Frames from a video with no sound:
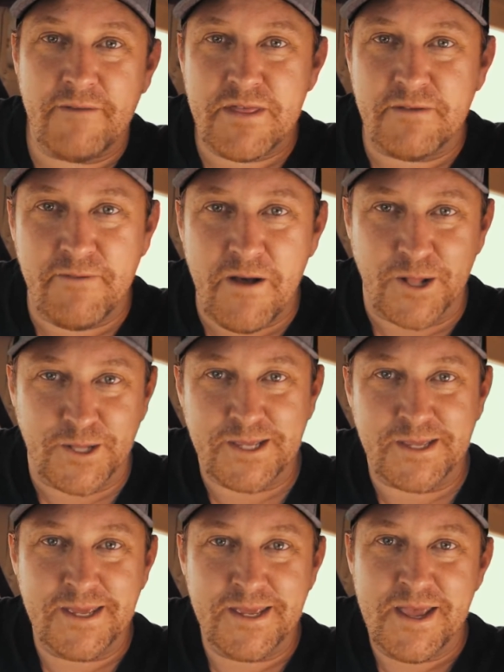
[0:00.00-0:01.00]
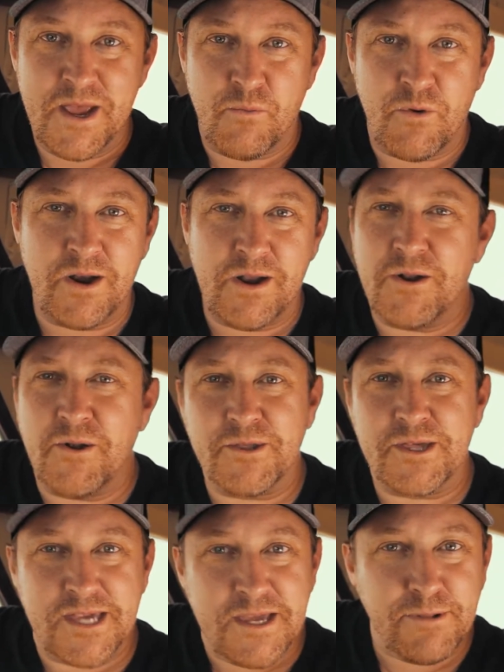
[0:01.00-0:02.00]
of The Vault. We're in an old
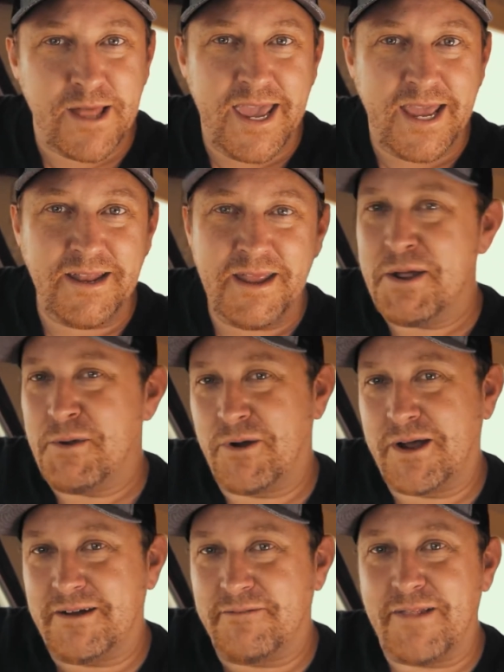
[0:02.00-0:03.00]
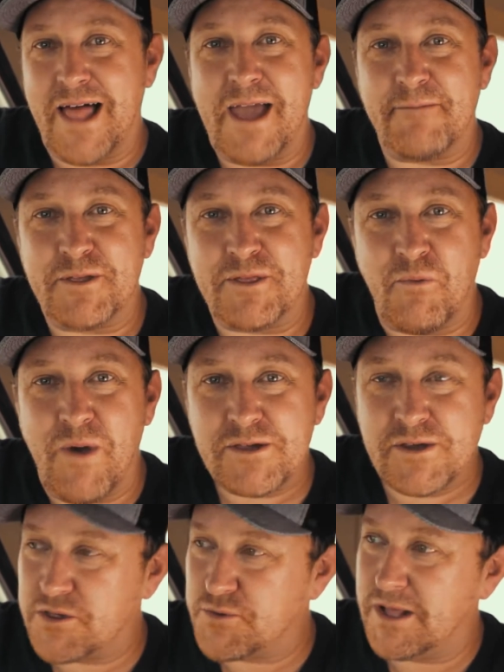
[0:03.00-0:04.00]
seaplane. We're gonna fly up to the
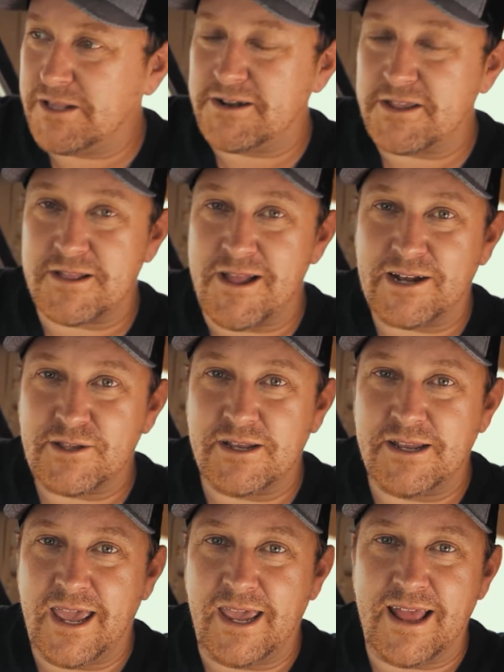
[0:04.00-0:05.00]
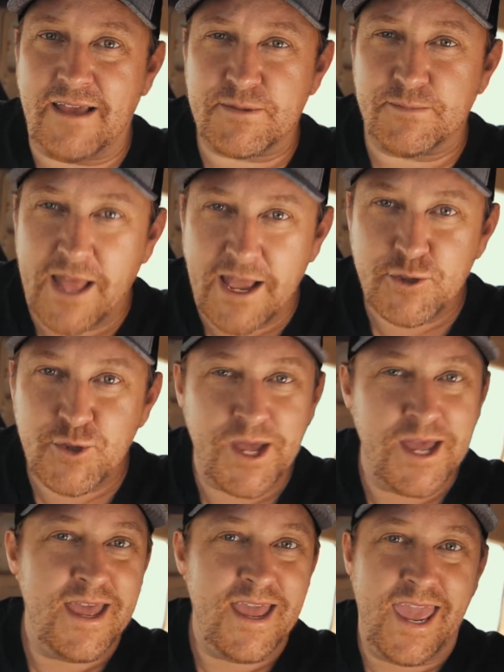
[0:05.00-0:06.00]
West Coast Wilderness Lodge today and have some lunch.
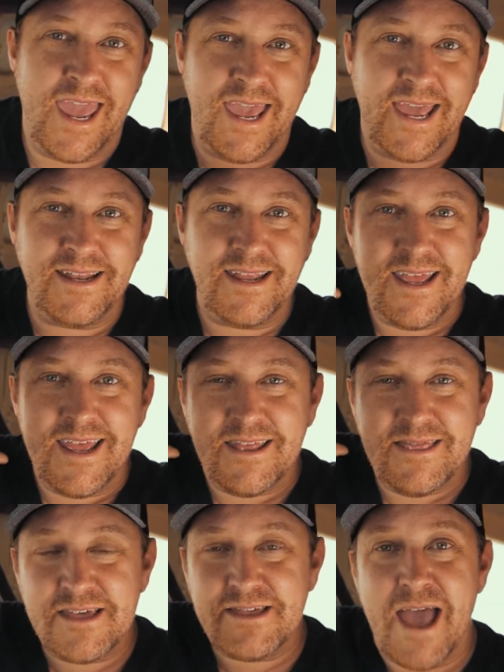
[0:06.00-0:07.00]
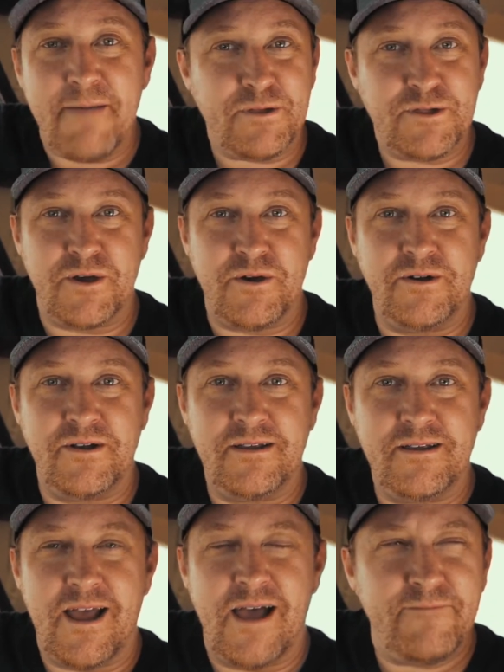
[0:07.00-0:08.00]
And this episode,
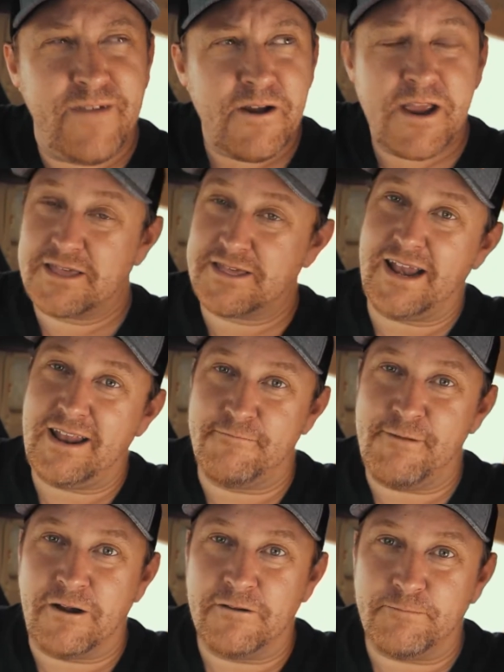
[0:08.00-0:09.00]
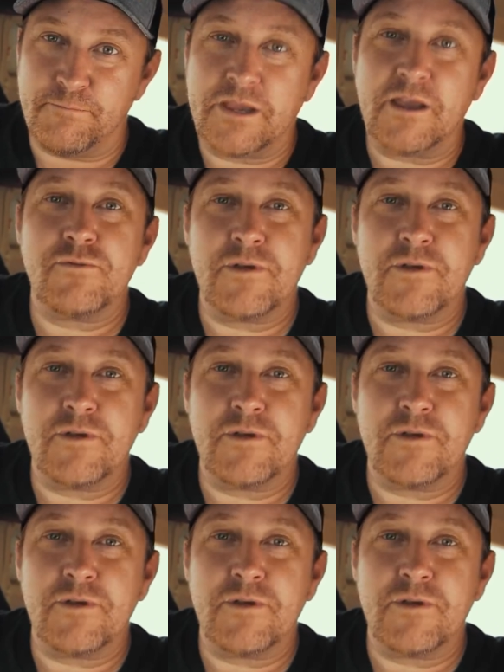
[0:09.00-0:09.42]
I'm very excited about because